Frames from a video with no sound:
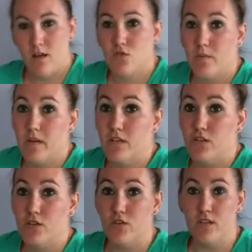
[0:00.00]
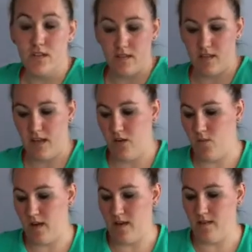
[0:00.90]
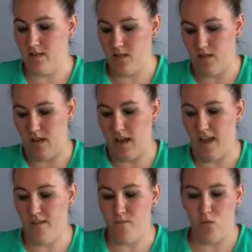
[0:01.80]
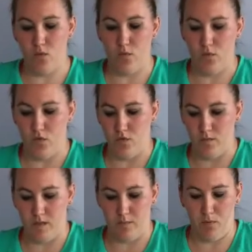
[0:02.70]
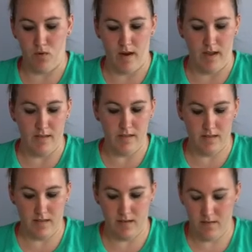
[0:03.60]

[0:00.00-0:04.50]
So I'm going to turn this sideways so that I have more room to press.